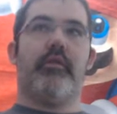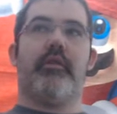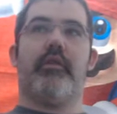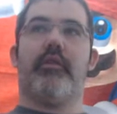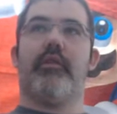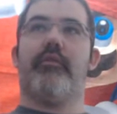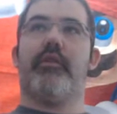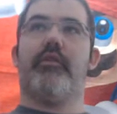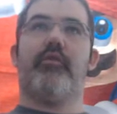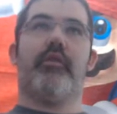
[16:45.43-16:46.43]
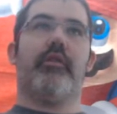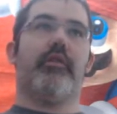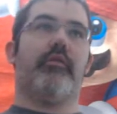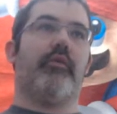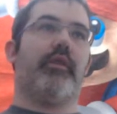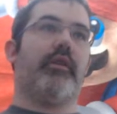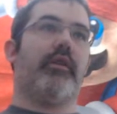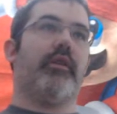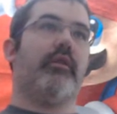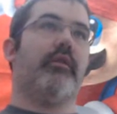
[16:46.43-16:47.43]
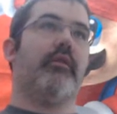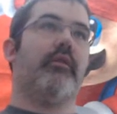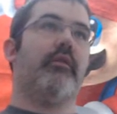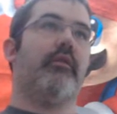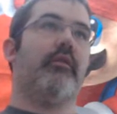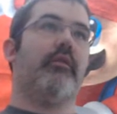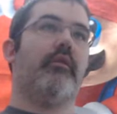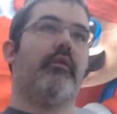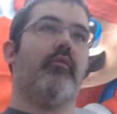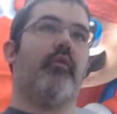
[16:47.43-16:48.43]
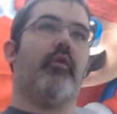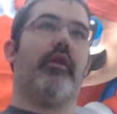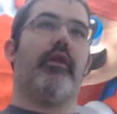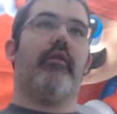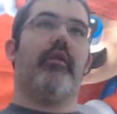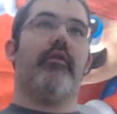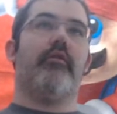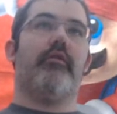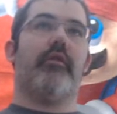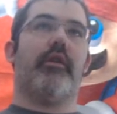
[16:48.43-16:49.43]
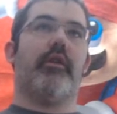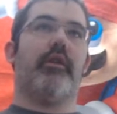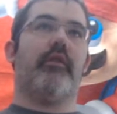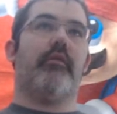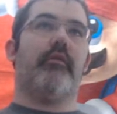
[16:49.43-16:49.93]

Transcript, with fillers: Nothing of interest, really. More arrows, okay. I'm